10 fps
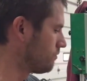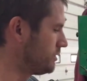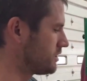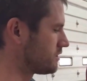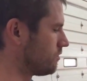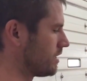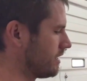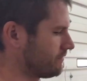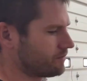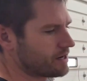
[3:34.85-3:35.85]
We just don't
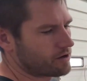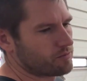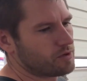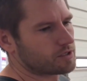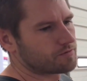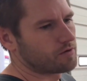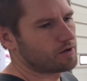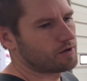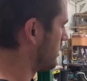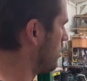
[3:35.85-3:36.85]
have the record books
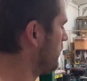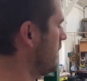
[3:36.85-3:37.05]
for Oh,